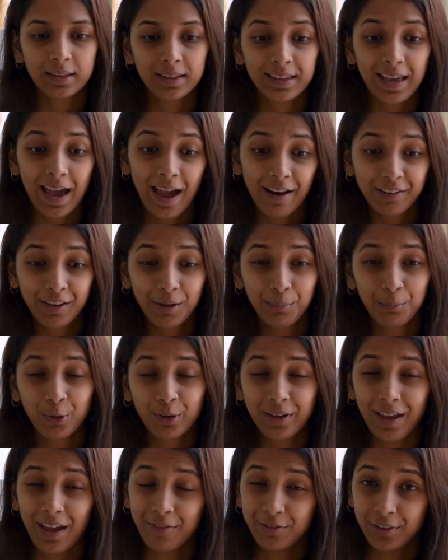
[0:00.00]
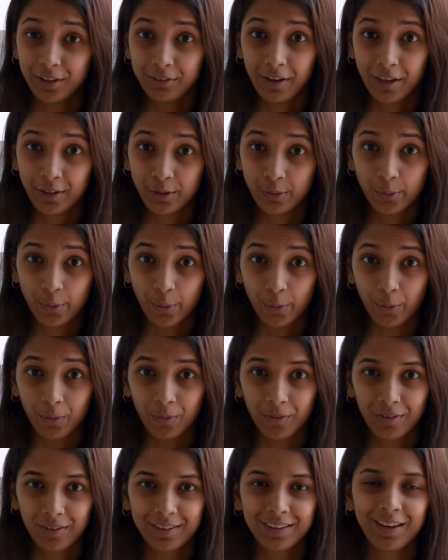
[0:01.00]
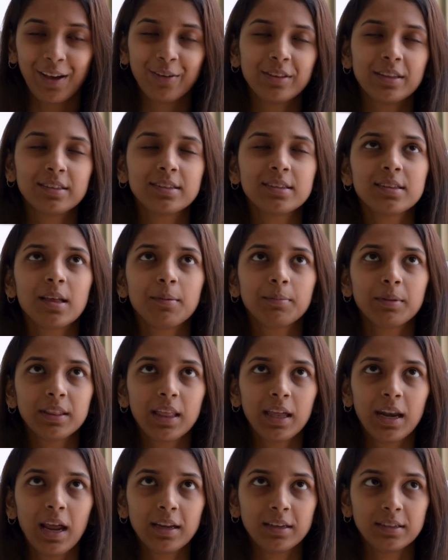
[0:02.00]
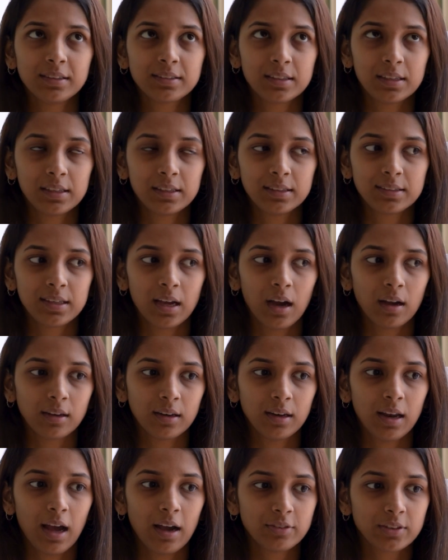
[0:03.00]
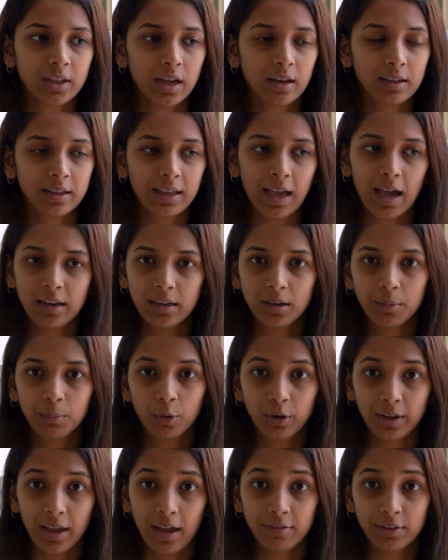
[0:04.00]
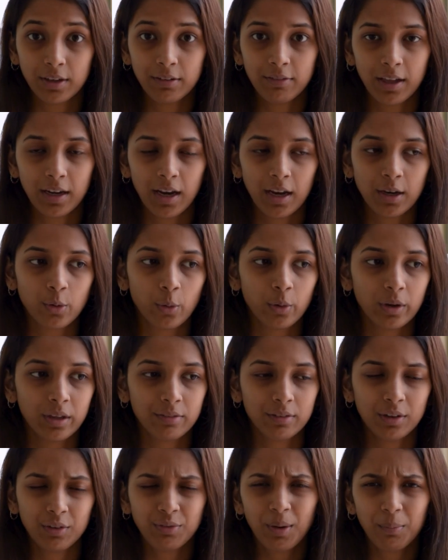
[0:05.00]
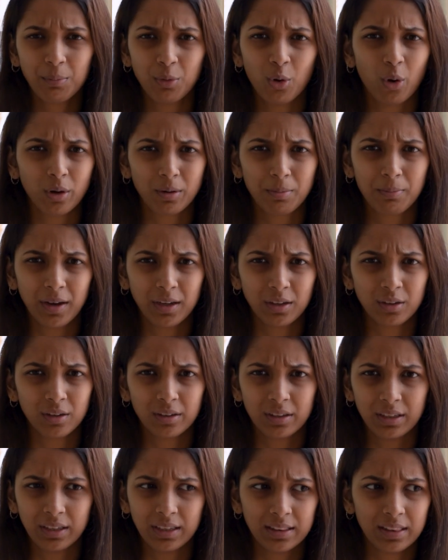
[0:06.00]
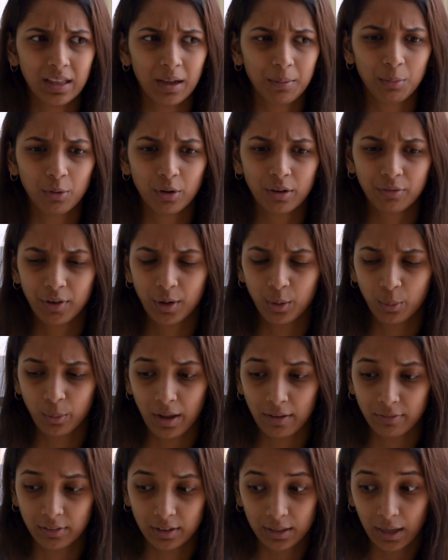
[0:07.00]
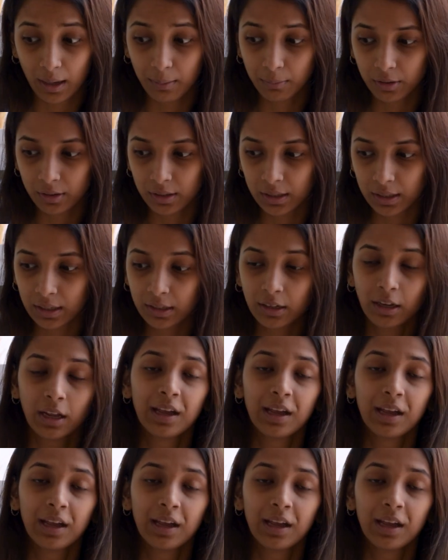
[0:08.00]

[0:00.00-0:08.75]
Carry a book everywhere you go. Now, this is something that I recently started. I've started carrying a book everywhere I go, even if I'm not meant to read that book, if I don't have the time to read it.